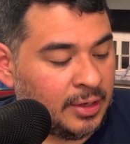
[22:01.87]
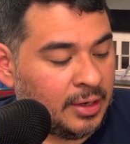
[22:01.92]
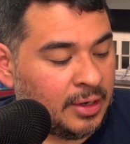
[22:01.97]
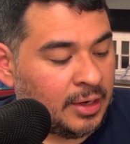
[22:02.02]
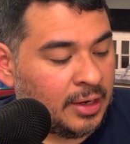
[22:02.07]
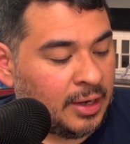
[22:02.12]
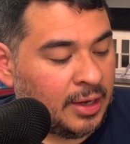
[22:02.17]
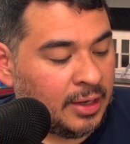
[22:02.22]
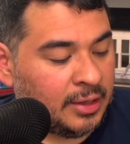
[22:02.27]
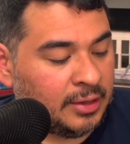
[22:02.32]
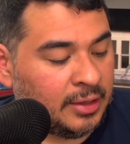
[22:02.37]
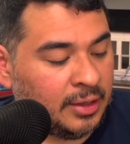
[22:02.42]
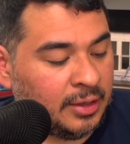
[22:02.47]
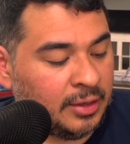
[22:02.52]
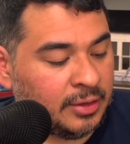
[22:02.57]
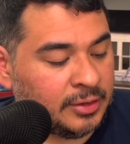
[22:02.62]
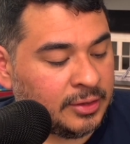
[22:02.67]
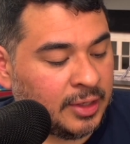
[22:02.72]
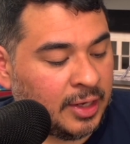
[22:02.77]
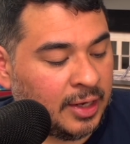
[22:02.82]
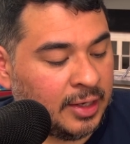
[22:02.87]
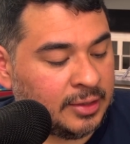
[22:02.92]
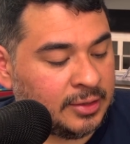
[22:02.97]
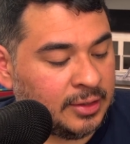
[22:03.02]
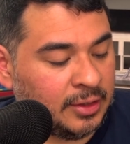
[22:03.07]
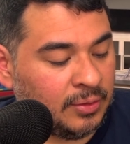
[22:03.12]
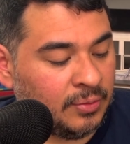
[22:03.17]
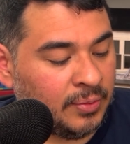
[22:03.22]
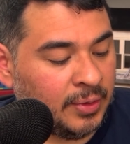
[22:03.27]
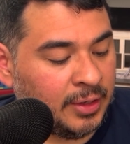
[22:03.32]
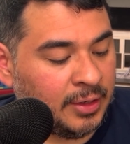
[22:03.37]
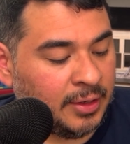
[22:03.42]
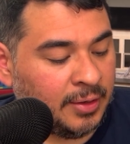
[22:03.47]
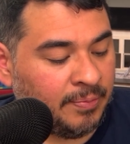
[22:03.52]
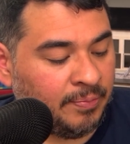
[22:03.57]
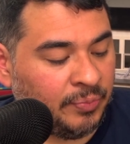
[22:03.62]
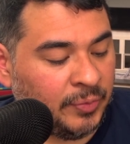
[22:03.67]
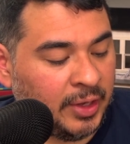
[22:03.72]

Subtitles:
Then there's Cuts and Rhythm,